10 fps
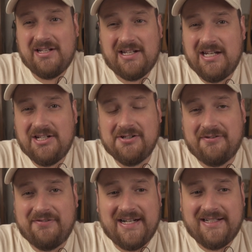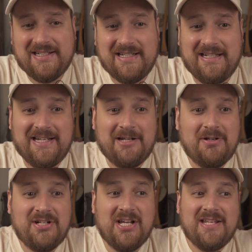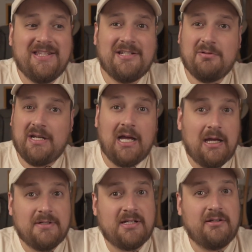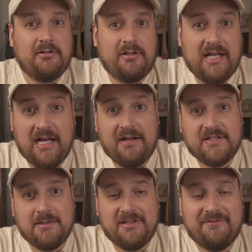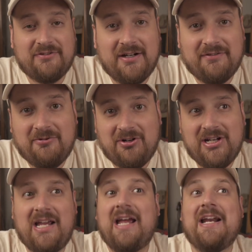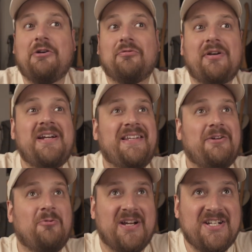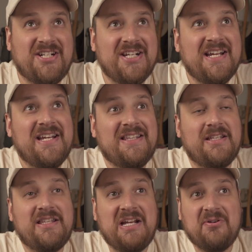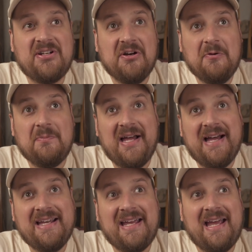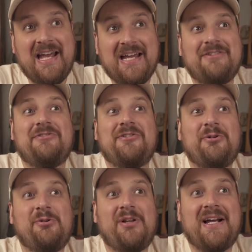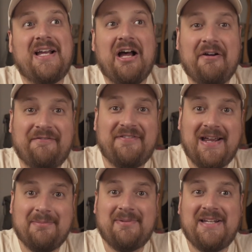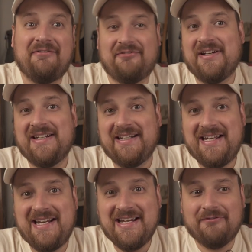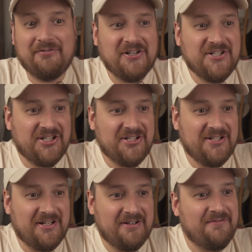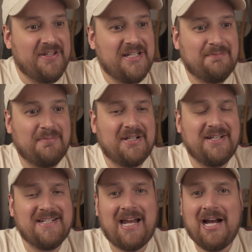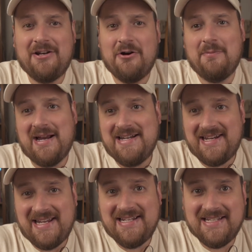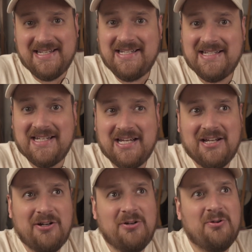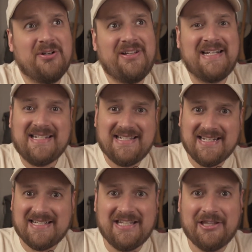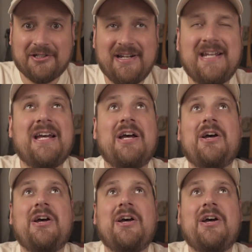occasional violence and language, this would absolutely have something for everyone, and I really wish that they would go back and do like a family-friendly version of this, because I know my nieces, who are like 6 and 3,